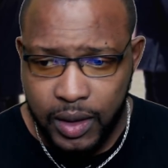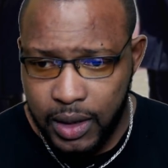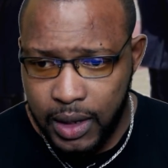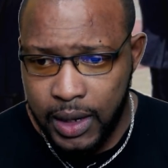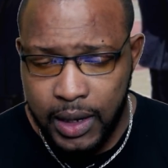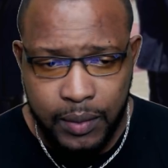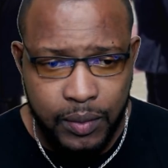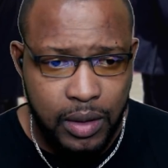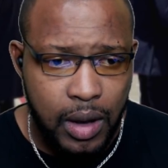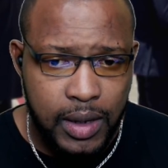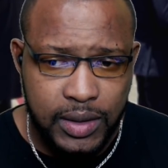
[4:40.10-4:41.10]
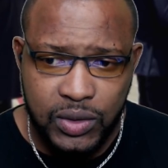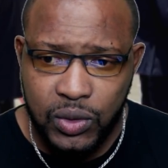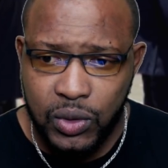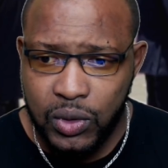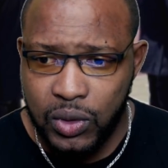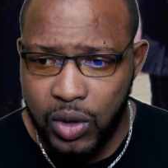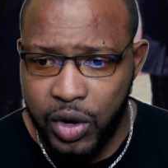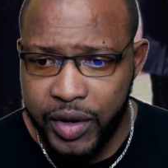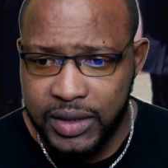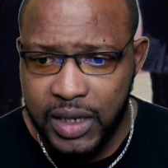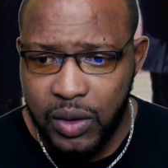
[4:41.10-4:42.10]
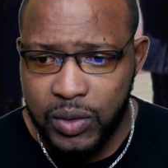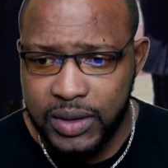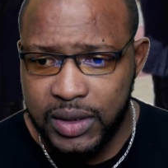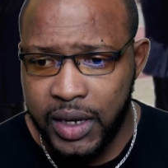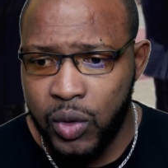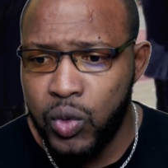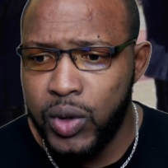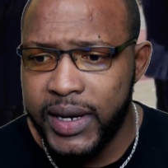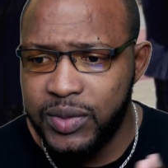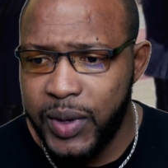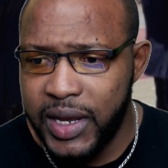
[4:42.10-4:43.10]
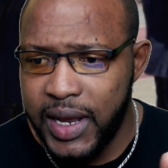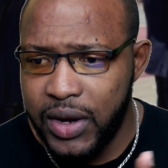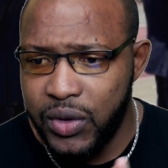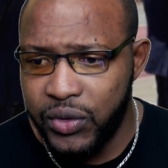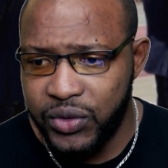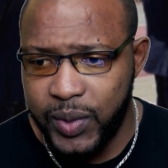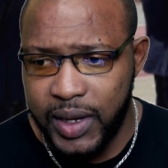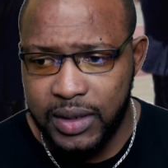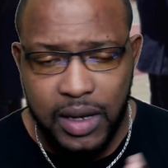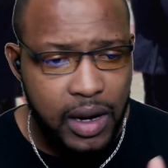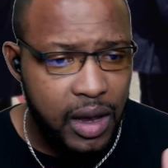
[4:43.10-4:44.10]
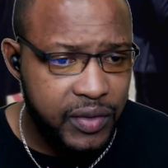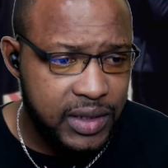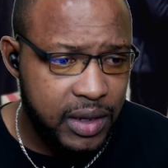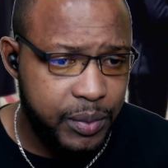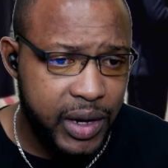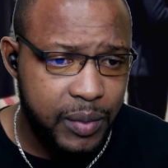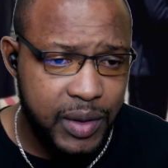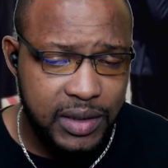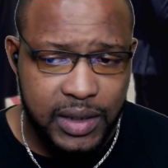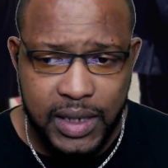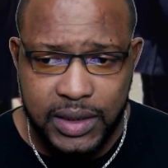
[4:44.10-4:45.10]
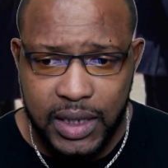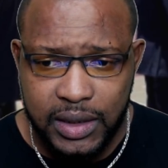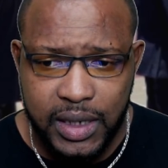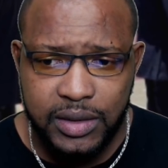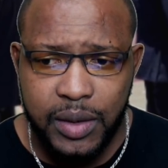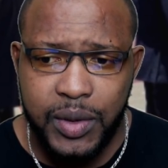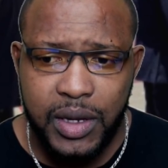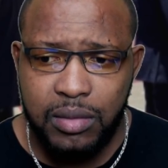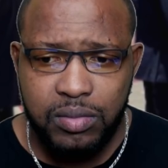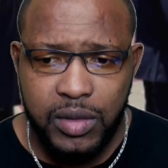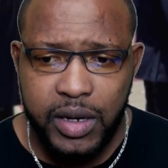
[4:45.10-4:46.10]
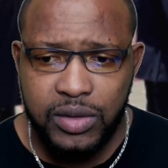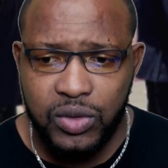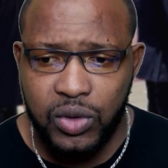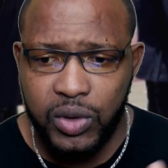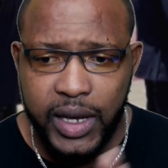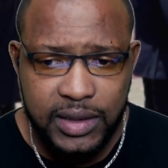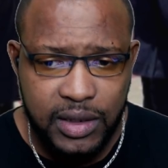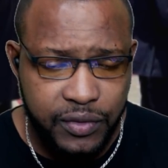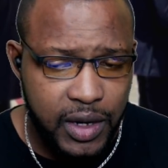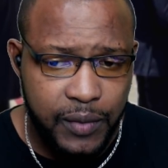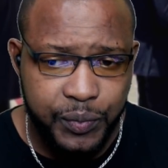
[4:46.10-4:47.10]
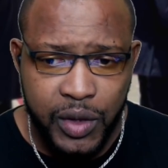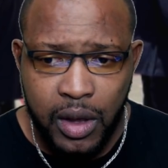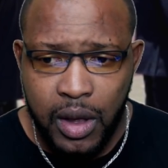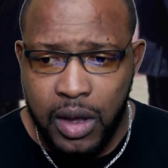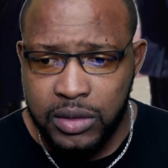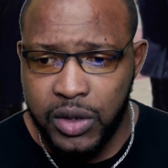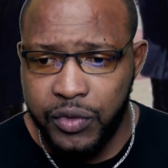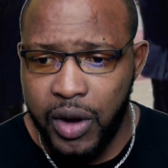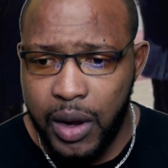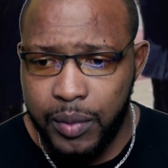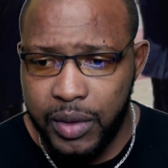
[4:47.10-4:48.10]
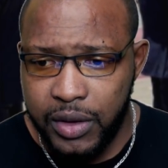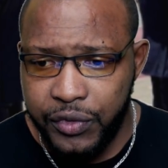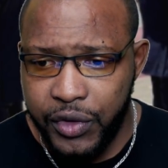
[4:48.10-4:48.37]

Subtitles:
also Horace Chang was there. Holness made the announcement at the office of the Prime Minister in St. Andrew. I mean, there's no guessing for that. So from